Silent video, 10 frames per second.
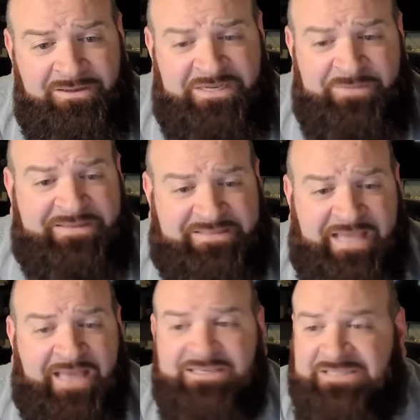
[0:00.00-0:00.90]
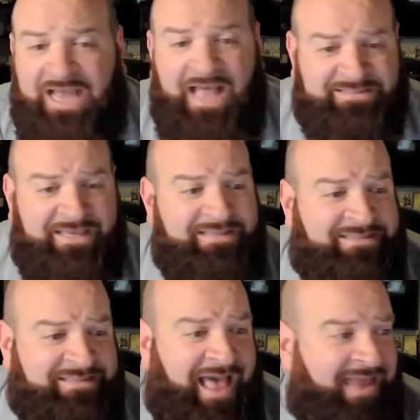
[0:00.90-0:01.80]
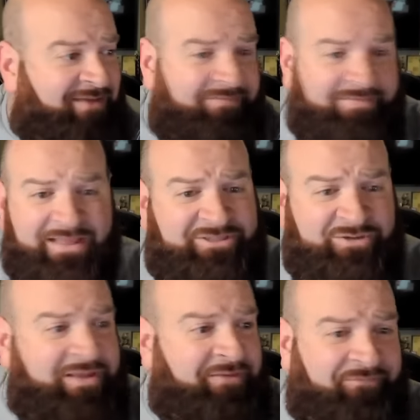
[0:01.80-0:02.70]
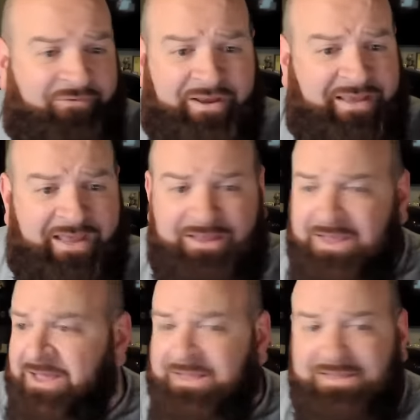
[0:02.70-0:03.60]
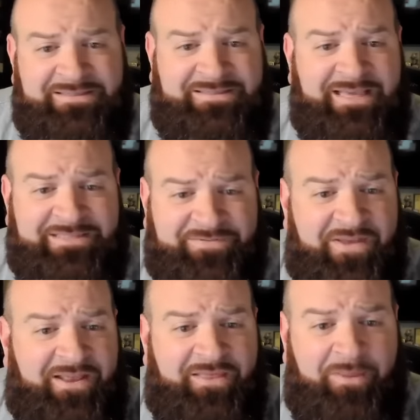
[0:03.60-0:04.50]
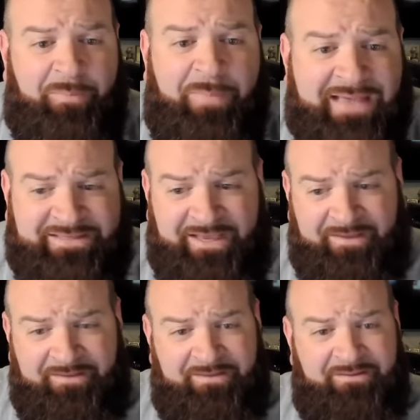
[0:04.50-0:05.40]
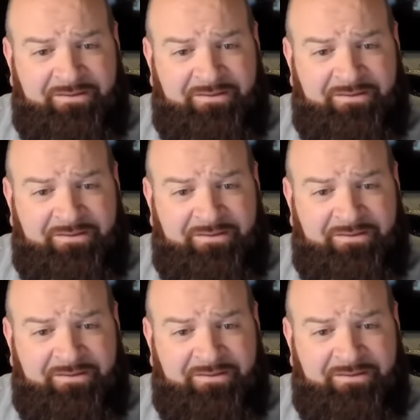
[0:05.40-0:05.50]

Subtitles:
She missed 10 shots inside of literally freaking 6 feet of the basket.